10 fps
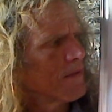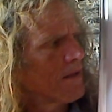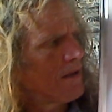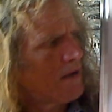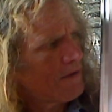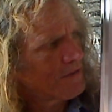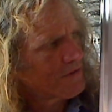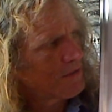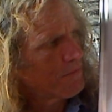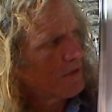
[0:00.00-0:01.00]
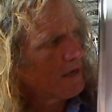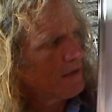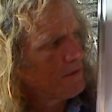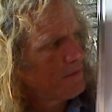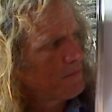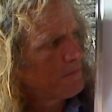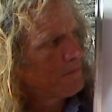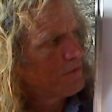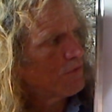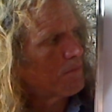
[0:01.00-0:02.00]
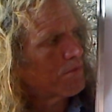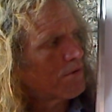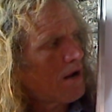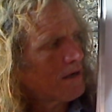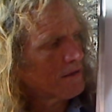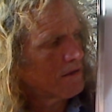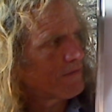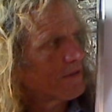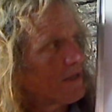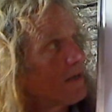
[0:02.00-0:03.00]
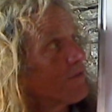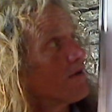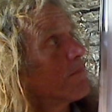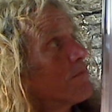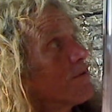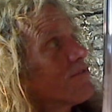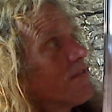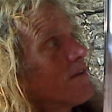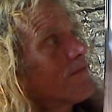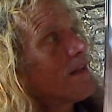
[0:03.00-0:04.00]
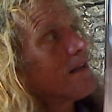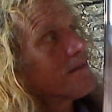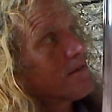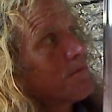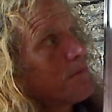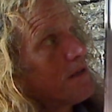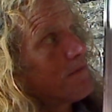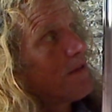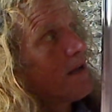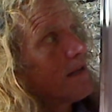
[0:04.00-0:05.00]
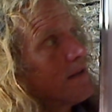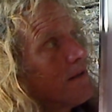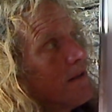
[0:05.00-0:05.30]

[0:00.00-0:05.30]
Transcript: And obviously when I do a product of it, that is when I put stuff that has the speed of light